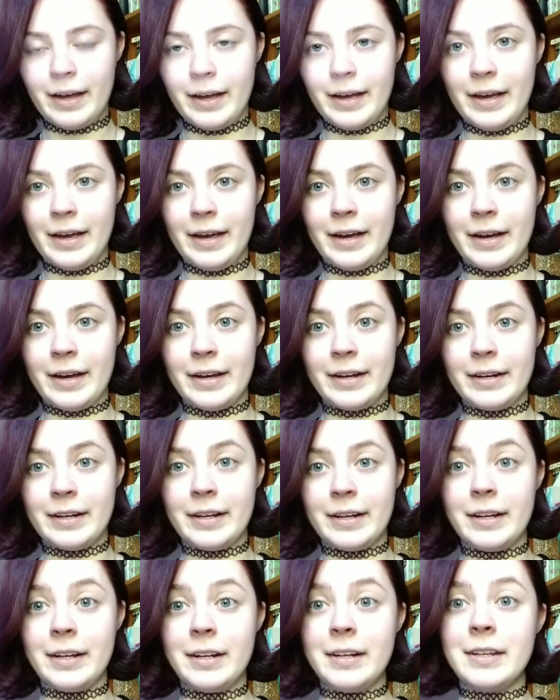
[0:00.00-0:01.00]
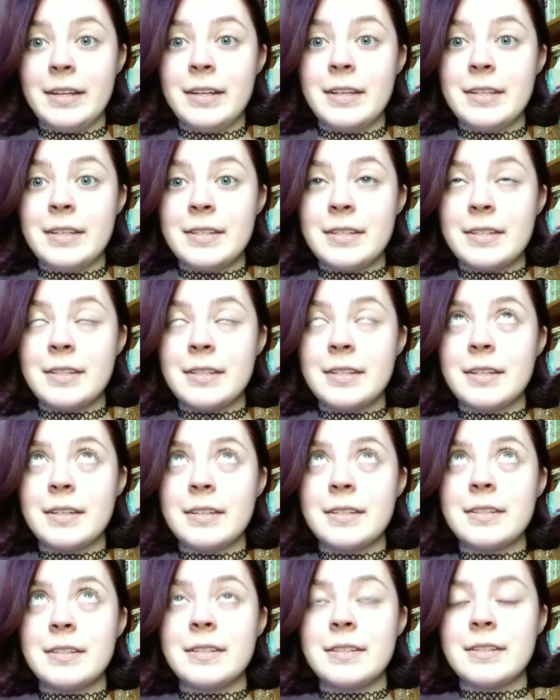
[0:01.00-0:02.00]
And it is
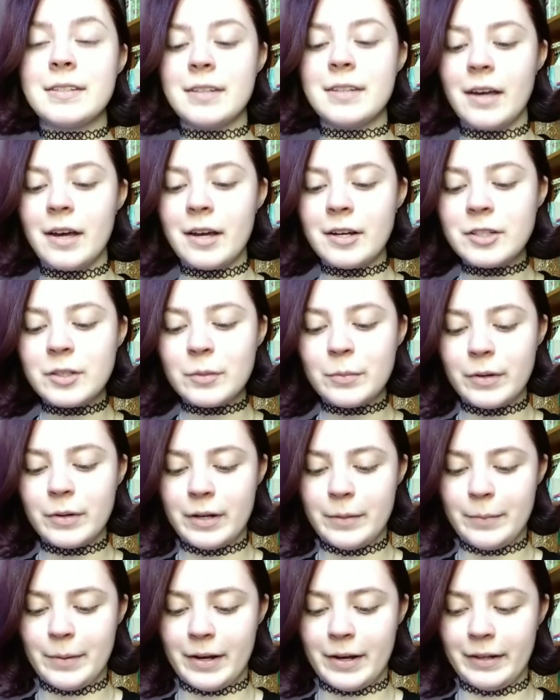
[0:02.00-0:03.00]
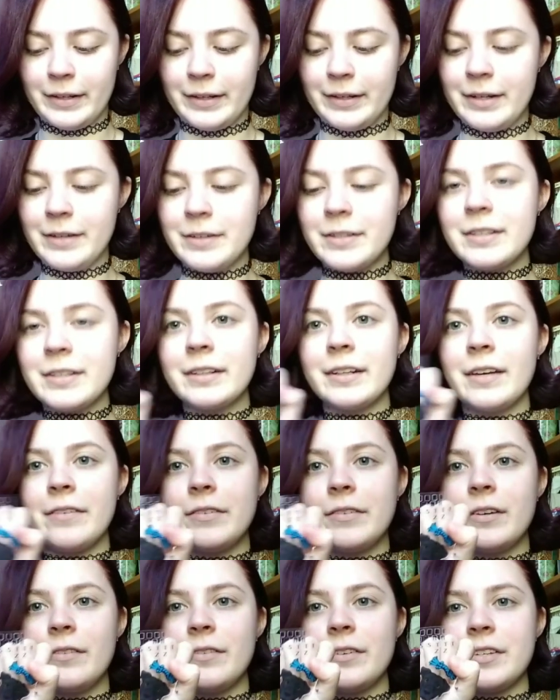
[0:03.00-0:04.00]
such a pretty palette. Here's the
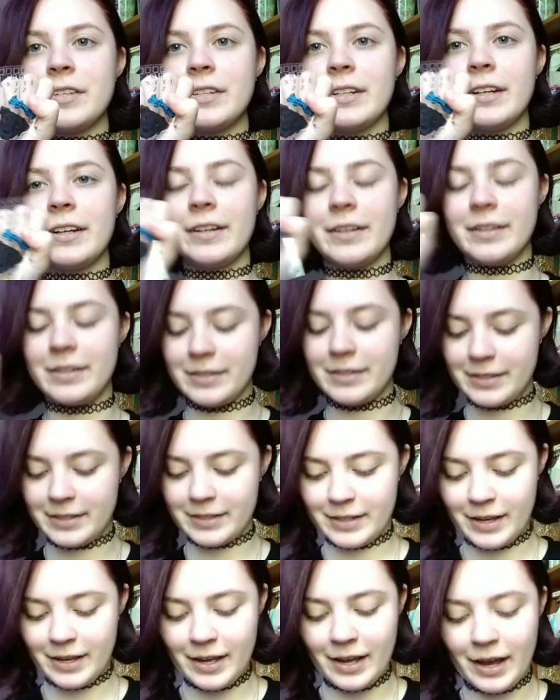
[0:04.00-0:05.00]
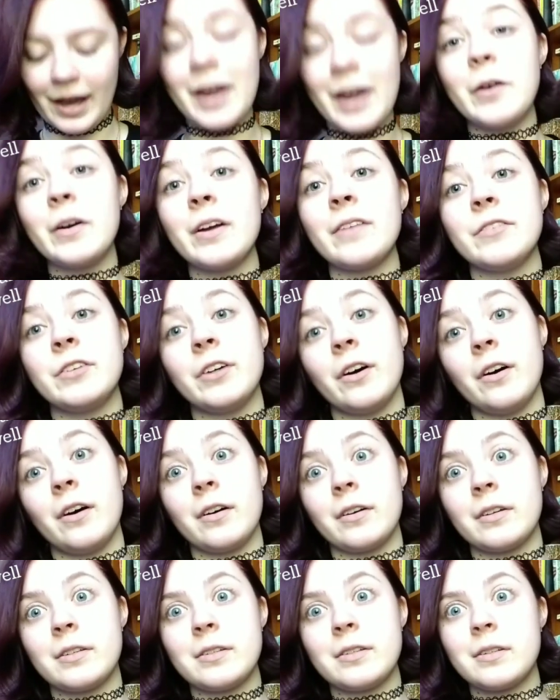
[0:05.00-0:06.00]
leftover stickers. I don't have
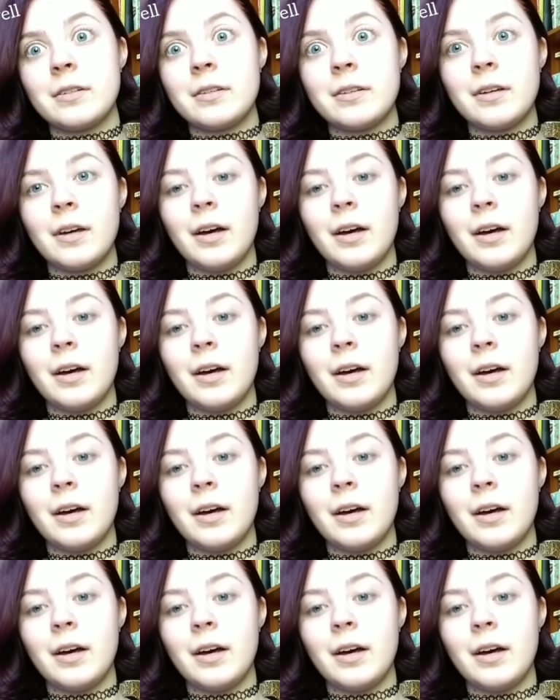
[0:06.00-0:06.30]
dogs.